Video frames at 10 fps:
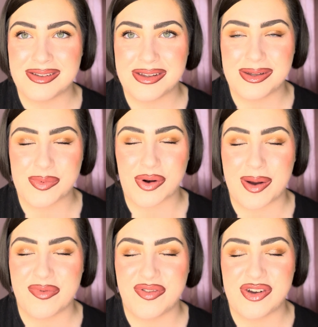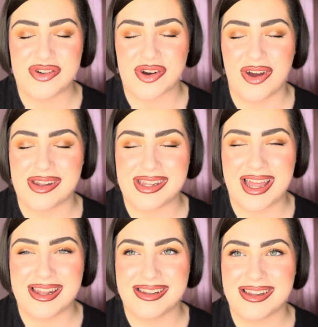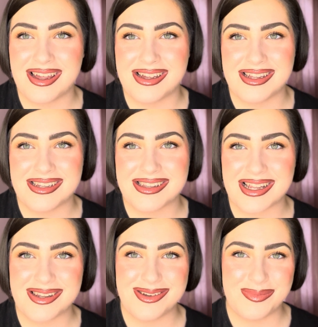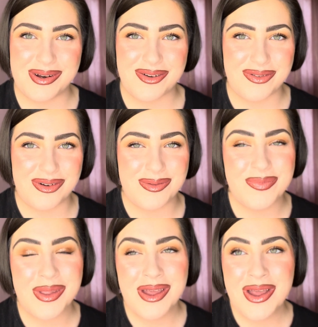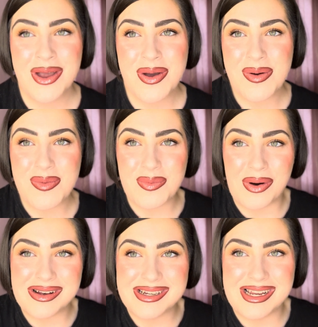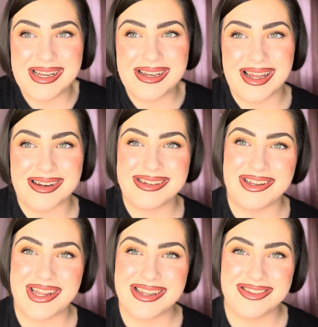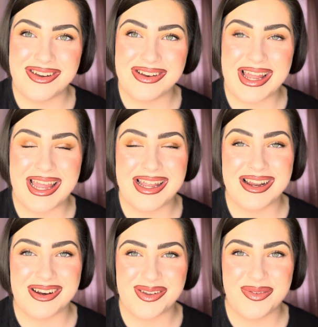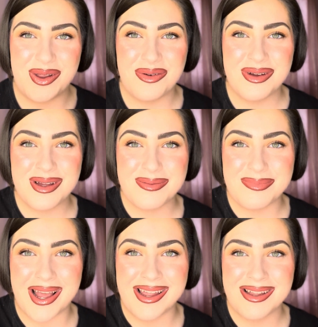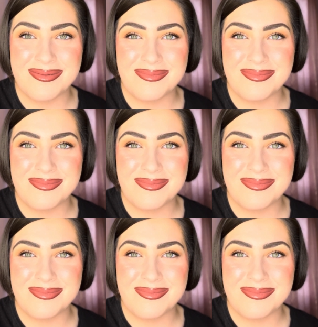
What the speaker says: subscribe for future content, and thanks so much for watching. I'll see you again soon in another video. Bye.